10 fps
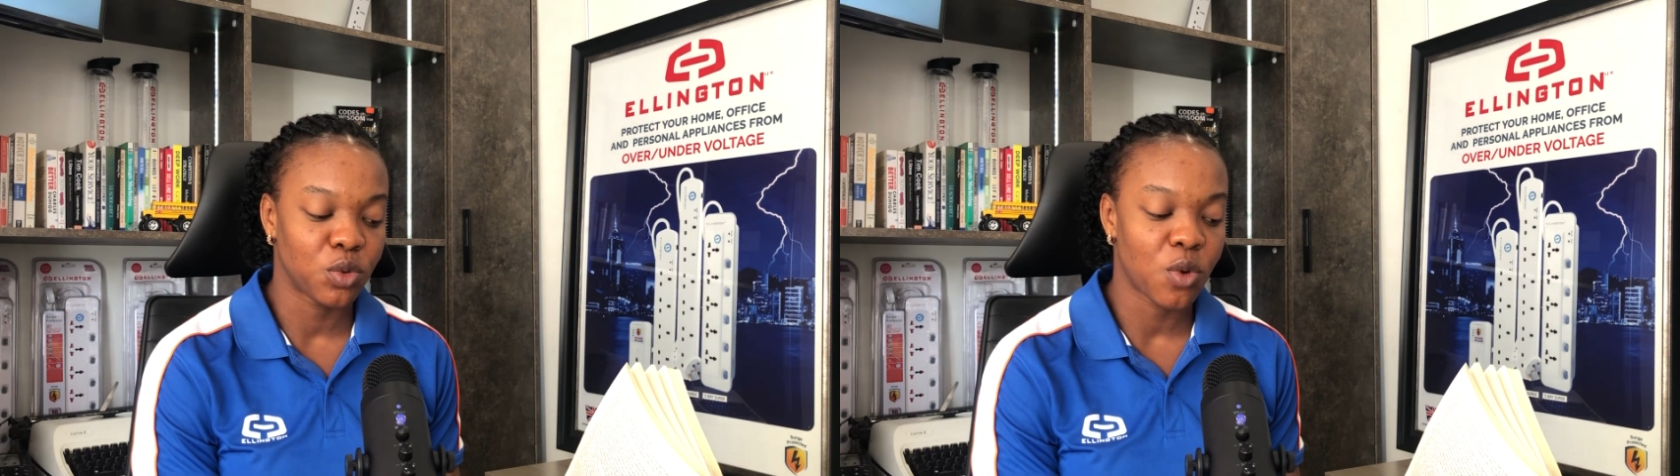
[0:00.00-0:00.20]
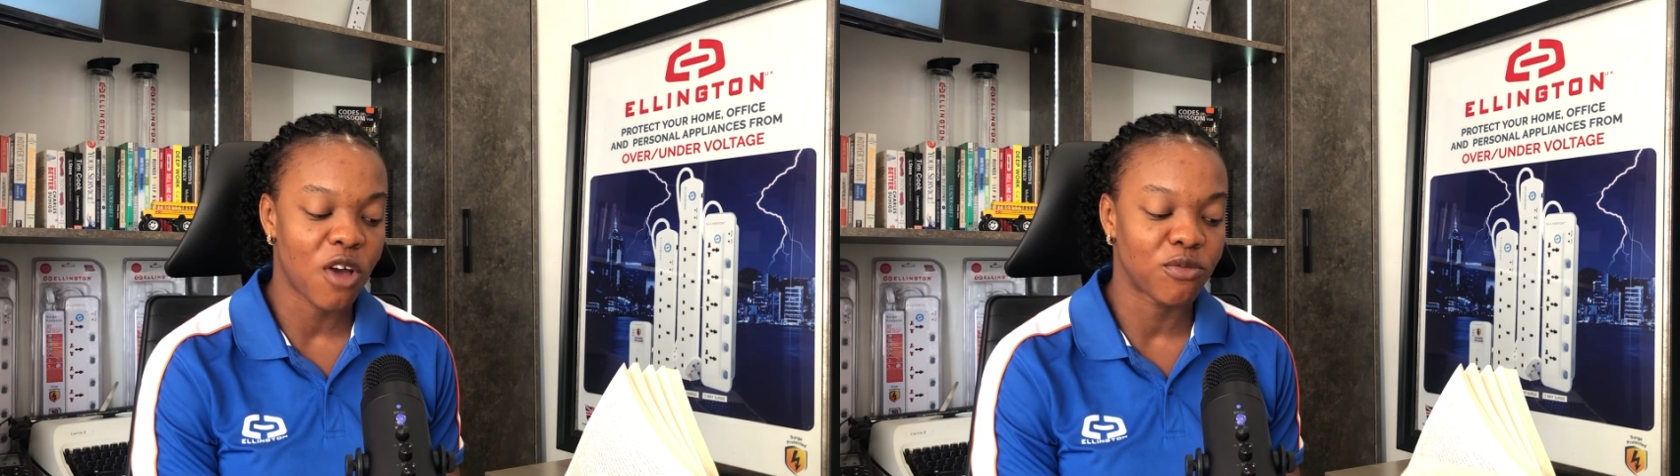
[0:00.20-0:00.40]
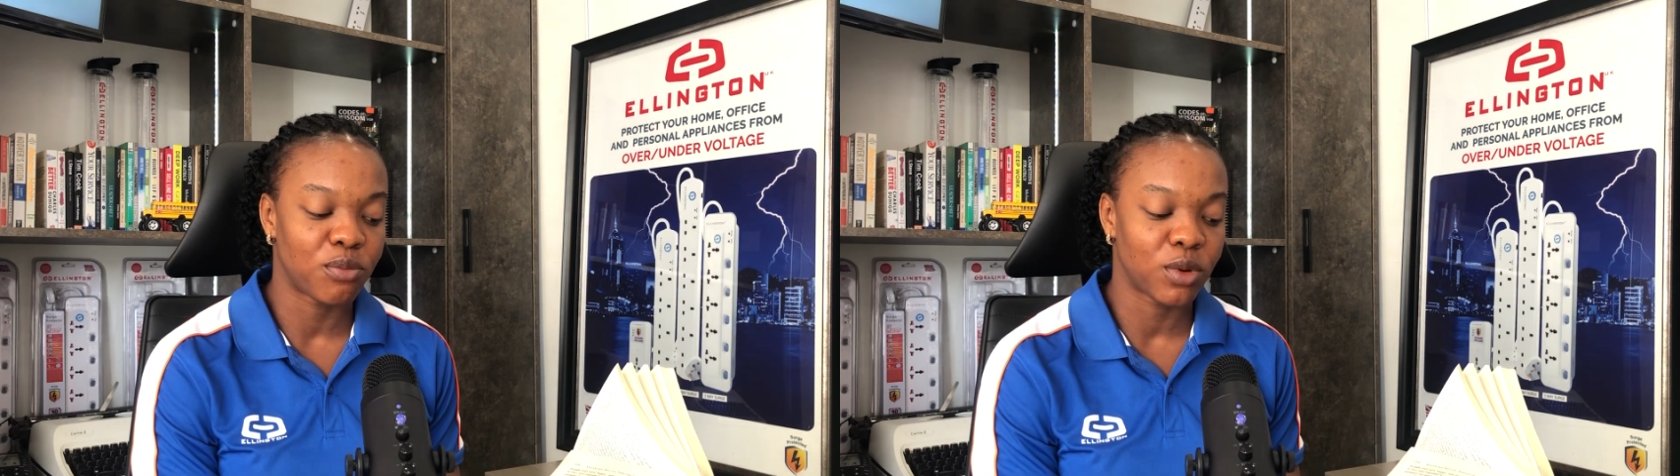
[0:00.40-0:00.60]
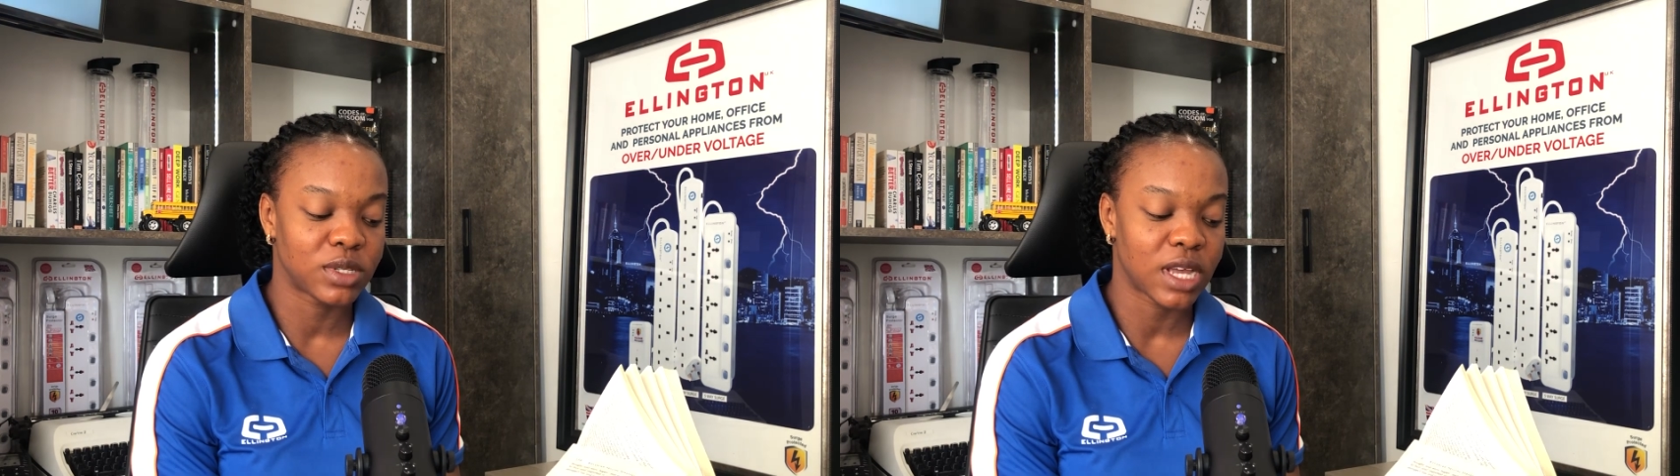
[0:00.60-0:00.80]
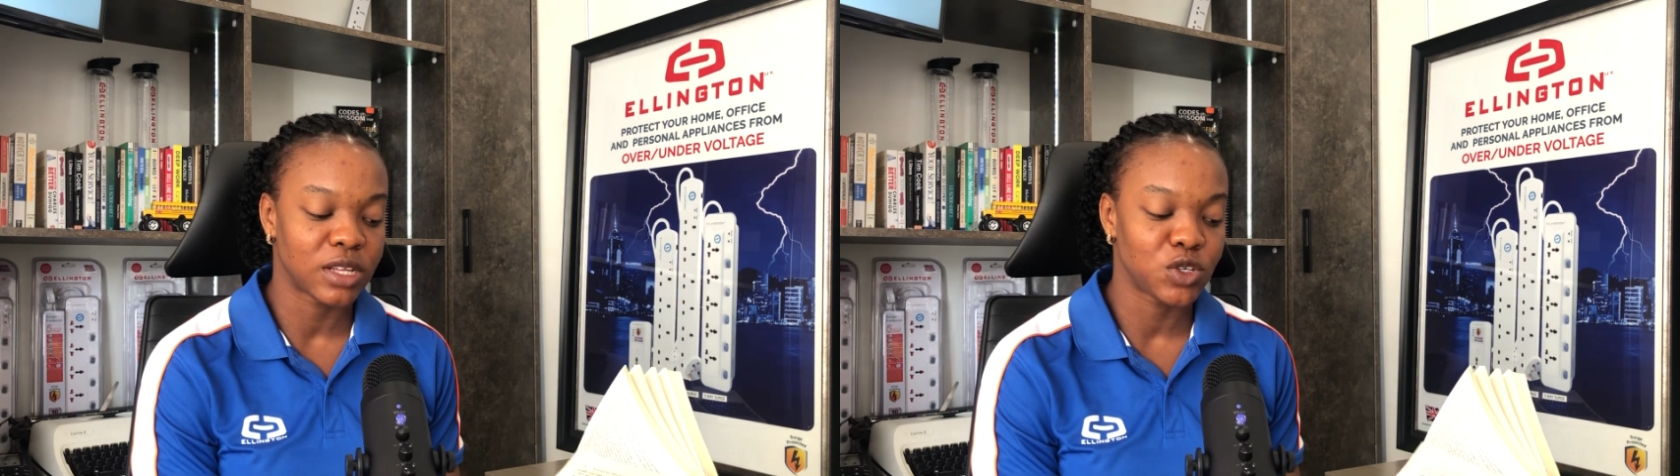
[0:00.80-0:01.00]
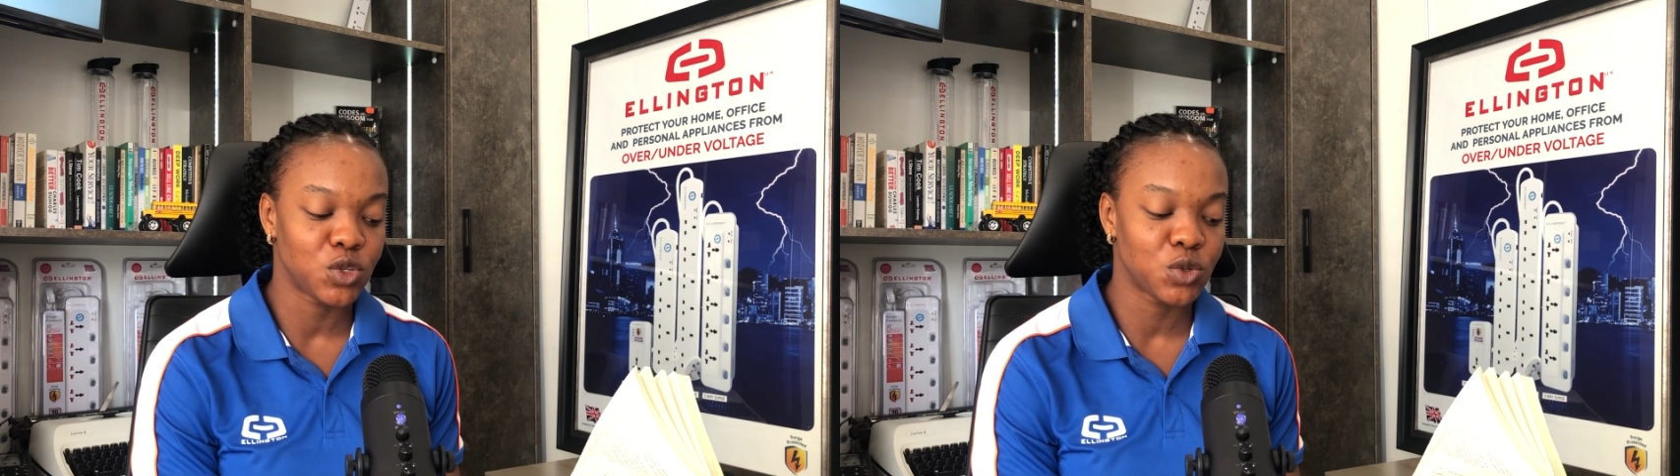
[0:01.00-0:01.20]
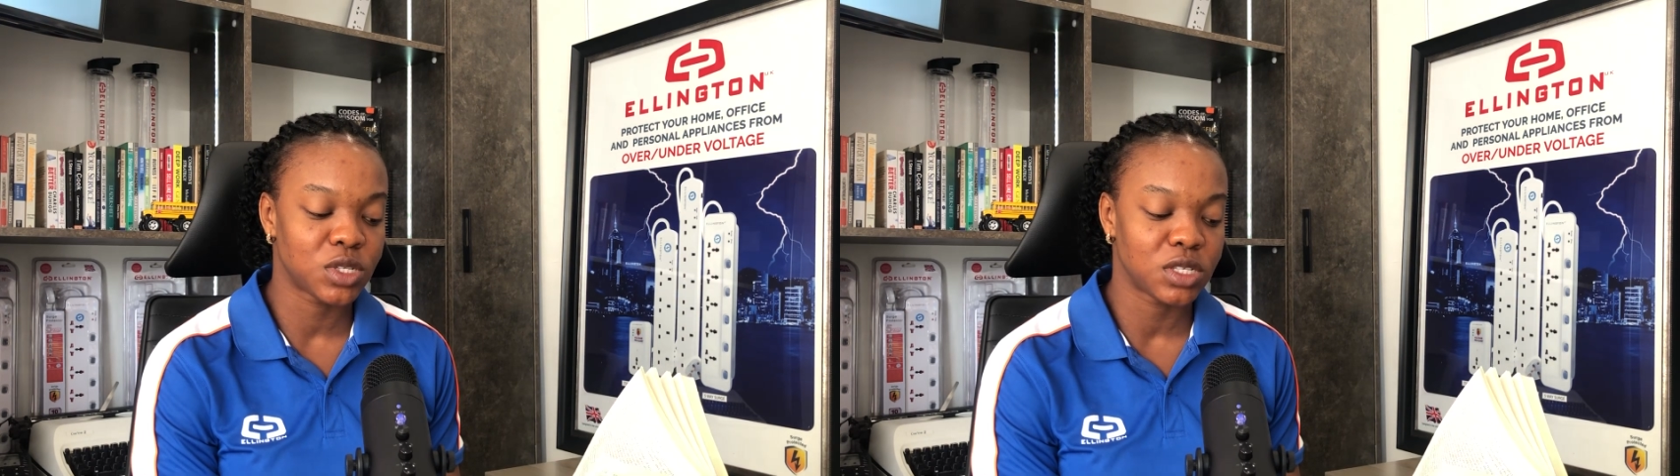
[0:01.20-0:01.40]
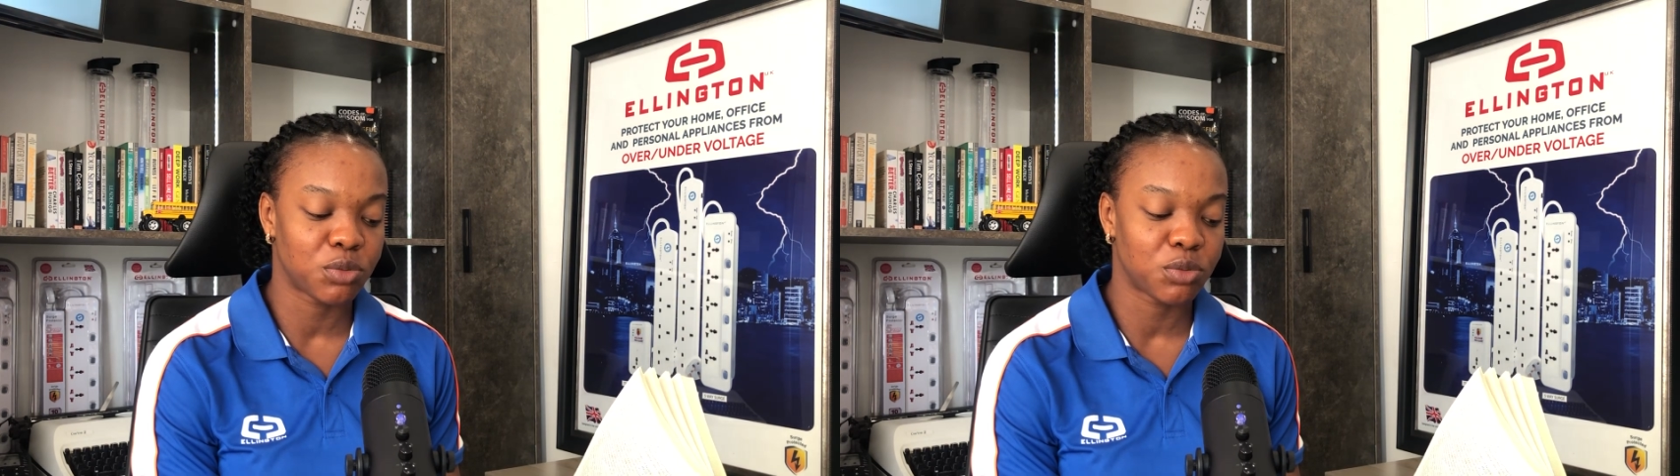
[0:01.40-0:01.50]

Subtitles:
who have bought and used the